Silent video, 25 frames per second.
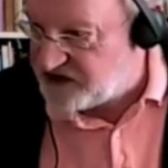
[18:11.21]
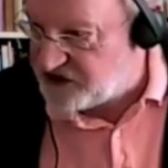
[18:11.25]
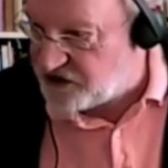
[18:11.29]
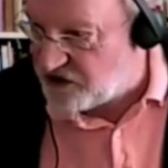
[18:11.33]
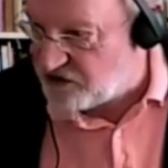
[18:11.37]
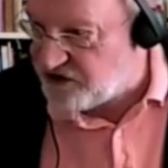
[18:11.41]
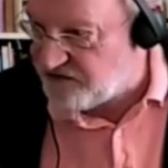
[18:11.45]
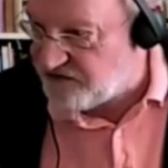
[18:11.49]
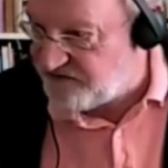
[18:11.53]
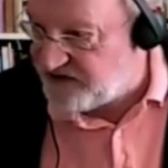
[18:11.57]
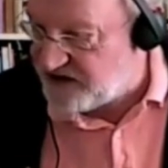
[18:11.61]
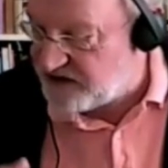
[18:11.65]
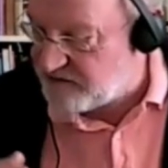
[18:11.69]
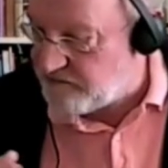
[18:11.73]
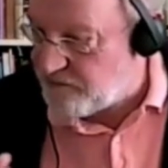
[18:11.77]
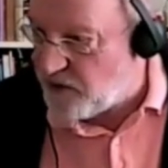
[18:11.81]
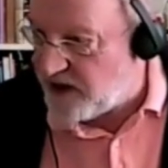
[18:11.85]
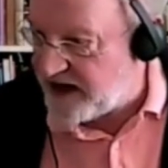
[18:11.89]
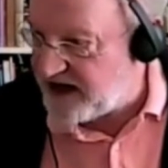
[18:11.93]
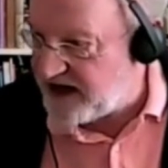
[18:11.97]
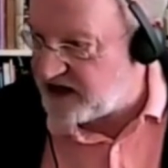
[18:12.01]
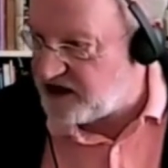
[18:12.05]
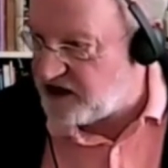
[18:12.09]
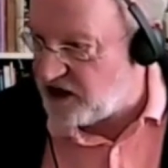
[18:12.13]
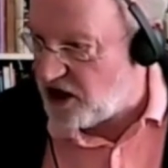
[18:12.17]
So the
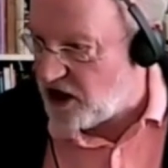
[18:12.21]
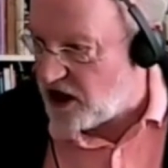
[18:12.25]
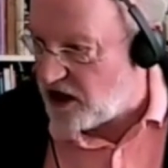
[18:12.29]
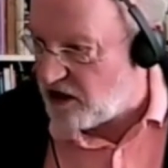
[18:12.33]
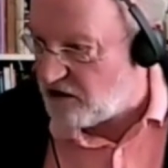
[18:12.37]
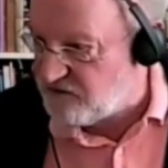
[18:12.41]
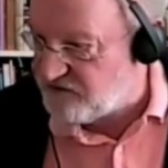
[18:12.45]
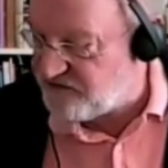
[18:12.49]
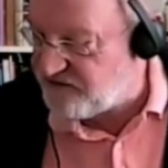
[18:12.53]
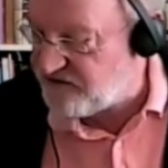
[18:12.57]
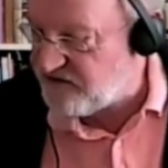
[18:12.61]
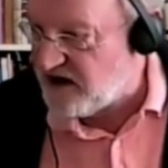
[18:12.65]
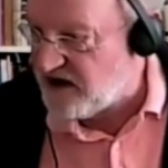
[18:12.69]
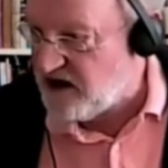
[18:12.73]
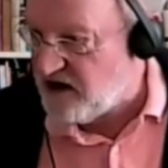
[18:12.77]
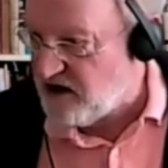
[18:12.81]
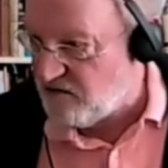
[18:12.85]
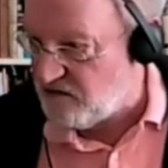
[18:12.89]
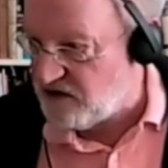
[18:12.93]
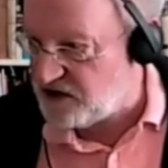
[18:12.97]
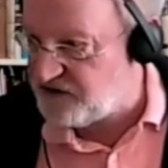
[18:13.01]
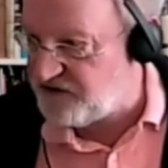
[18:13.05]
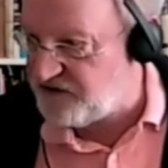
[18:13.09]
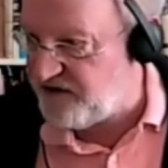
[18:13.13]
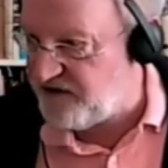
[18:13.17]
Vierbergenlauf
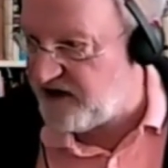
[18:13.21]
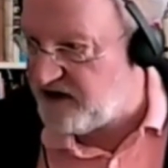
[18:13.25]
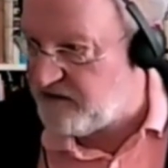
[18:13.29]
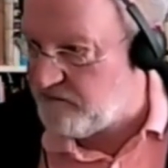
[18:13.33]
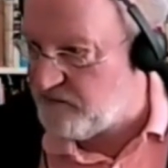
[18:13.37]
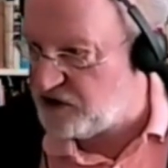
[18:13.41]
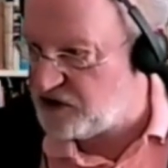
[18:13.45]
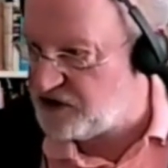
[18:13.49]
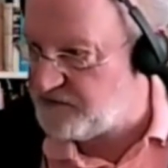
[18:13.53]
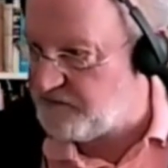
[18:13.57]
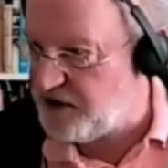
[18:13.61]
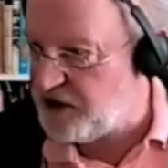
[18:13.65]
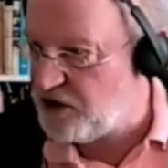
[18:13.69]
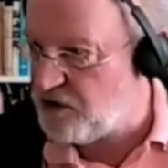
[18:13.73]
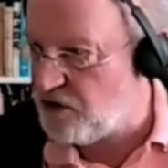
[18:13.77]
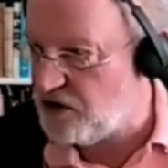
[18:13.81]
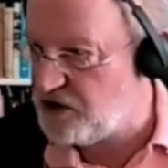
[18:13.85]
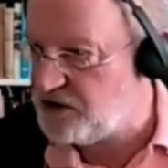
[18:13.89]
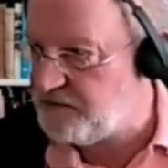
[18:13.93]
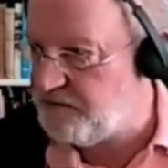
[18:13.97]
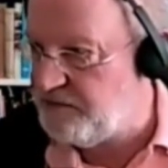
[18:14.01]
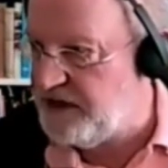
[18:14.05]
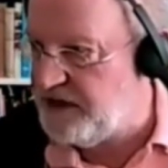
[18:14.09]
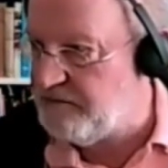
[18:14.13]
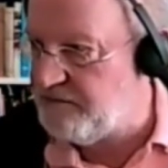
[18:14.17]
was famous
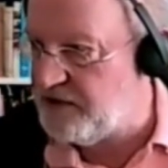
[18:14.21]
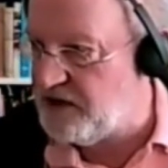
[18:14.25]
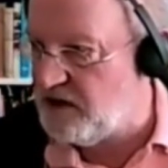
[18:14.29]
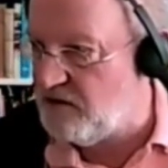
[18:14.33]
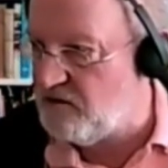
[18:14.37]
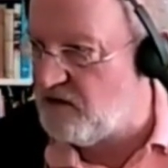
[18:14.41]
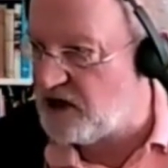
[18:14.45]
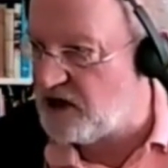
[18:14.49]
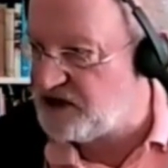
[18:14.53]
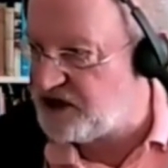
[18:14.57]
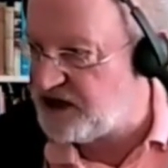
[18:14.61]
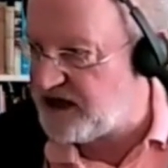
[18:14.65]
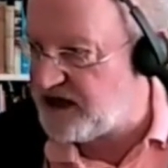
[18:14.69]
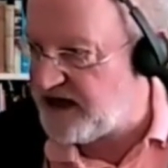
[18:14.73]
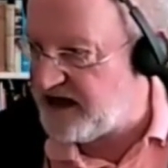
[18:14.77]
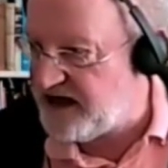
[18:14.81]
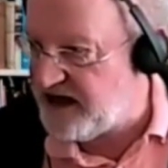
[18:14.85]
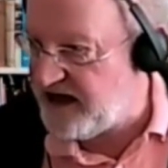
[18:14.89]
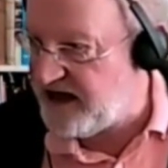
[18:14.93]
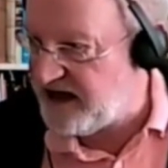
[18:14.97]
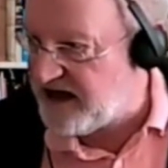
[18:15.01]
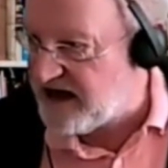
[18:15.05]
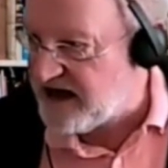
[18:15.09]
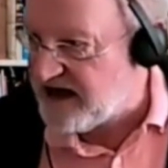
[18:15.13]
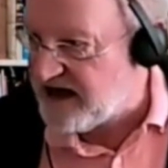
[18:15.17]
because people were
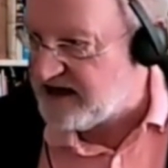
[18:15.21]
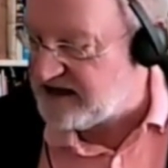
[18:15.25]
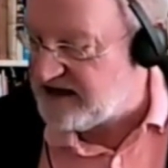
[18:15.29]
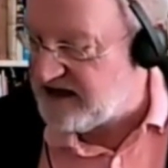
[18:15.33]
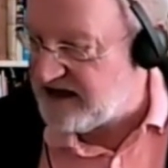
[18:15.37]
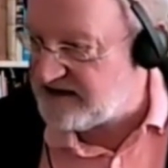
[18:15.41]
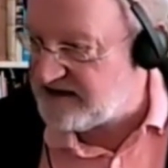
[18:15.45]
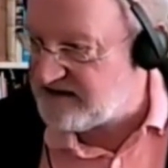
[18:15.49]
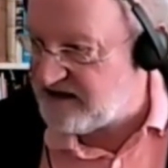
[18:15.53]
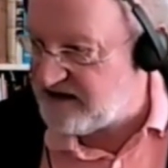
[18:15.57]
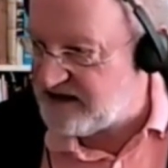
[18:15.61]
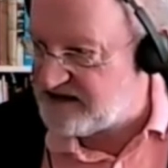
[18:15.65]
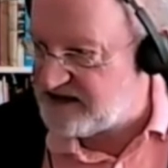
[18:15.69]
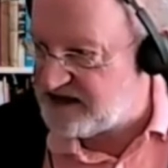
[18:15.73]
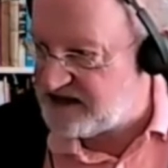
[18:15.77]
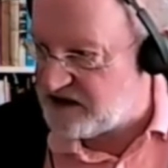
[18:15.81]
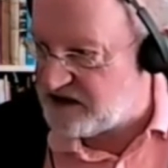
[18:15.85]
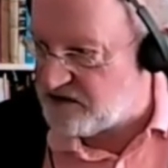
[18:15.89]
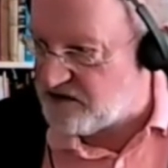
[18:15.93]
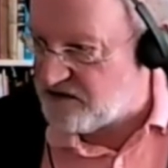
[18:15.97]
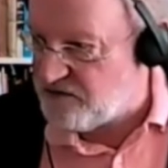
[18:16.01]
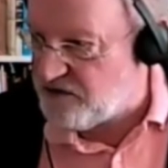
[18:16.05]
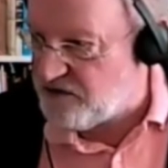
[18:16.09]
saying that it's a